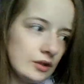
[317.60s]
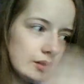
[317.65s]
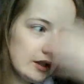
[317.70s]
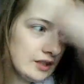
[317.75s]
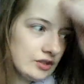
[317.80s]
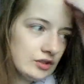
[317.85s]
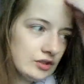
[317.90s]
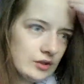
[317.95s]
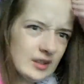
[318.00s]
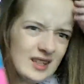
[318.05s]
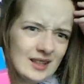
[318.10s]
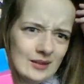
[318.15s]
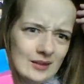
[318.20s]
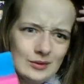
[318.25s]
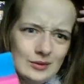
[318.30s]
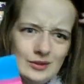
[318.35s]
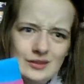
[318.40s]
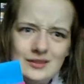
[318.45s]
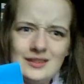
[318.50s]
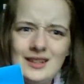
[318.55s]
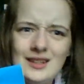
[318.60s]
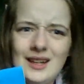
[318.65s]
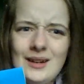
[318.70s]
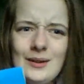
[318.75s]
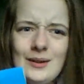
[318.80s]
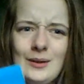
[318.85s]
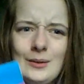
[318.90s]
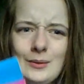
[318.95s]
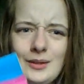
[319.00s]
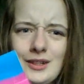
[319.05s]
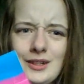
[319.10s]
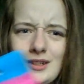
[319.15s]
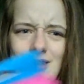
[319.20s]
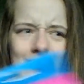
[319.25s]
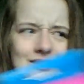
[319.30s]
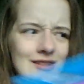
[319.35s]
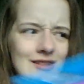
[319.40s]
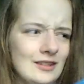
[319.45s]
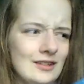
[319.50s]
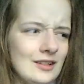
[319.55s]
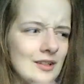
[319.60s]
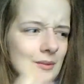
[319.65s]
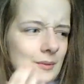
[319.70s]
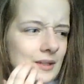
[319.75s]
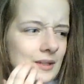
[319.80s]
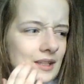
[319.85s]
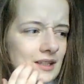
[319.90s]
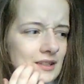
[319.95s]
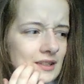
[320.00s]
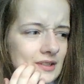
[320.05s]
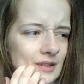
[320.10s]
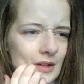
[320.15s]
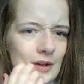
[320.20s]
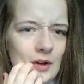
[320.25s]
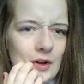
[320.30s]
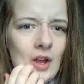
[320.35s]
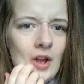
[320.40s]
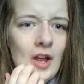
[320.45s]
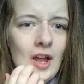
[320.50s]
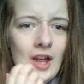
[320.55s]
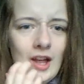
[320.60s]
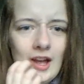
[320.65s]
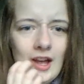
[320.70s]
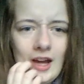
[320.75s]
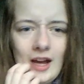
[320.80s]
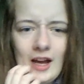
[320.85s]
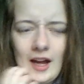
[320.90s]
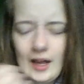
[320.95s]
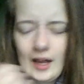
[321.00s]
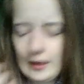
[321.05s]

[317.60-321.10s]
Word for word: how it works still at the minute, so I have to try to figure that